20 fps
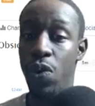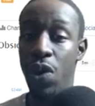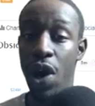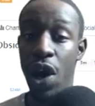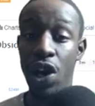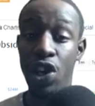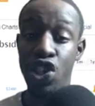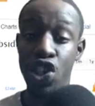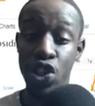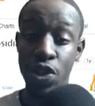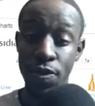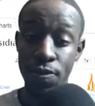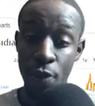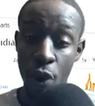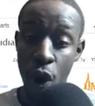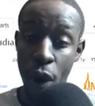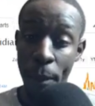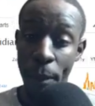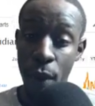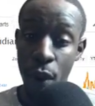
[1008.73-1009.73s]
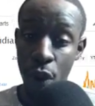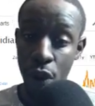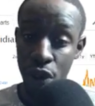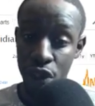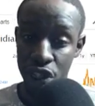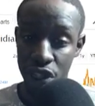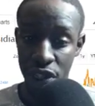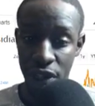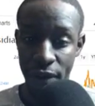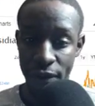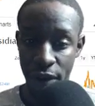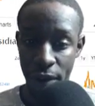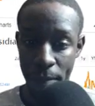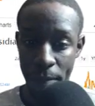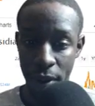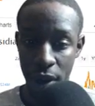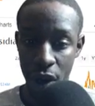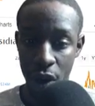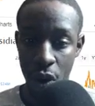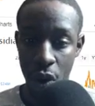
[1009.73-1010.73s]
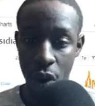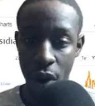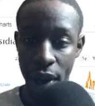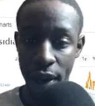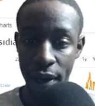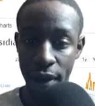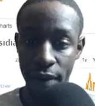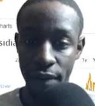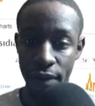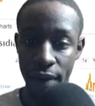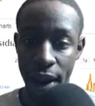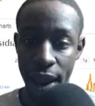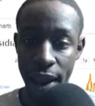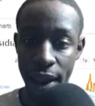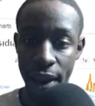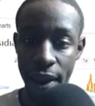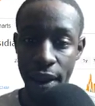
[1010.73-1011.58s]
a small portion of your Bitcoin, right,